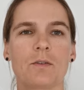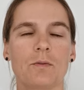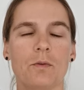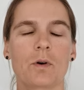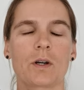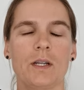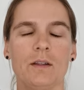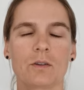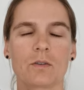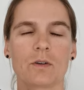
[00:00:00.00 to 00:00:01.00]
for
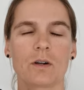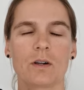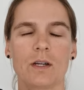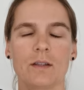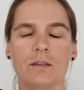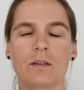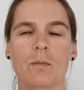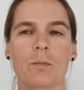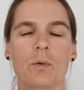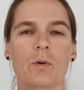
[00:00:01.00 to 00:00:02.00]
interval and
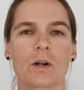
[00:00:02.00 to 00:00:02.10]
tempo